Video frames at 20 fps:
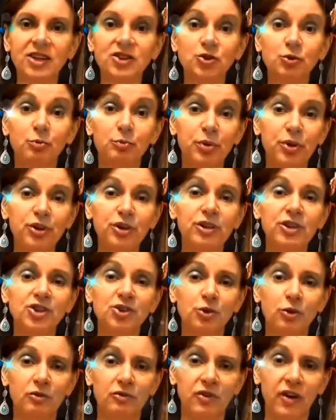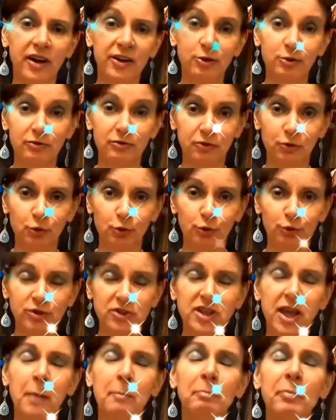"I shall purge your vile
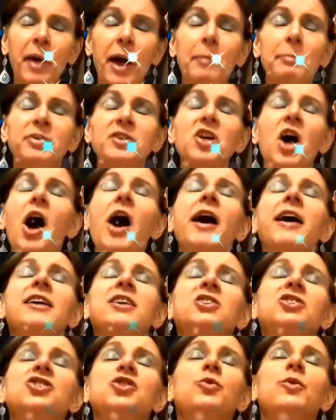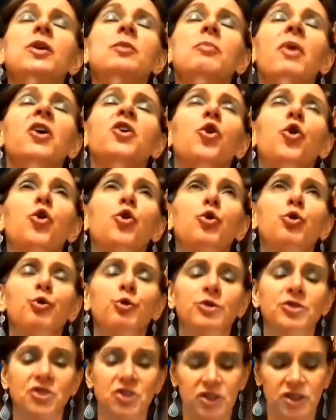flaws and baptize you in my
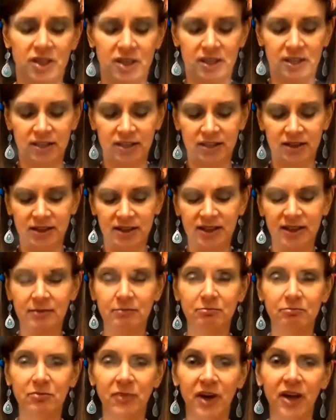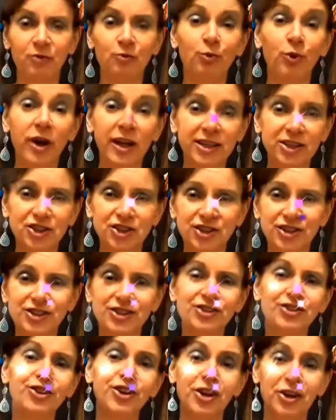cause. My
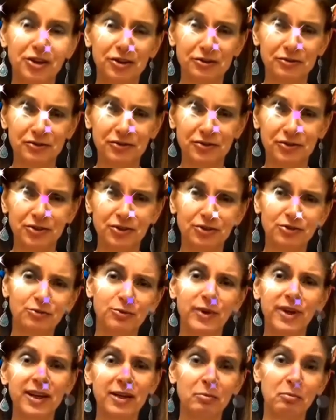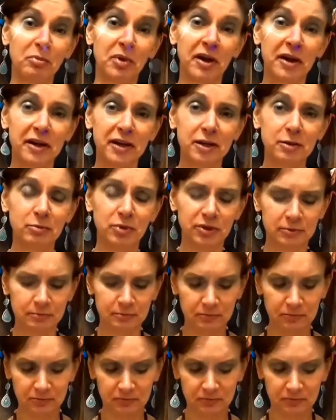righteous love you will imbibe."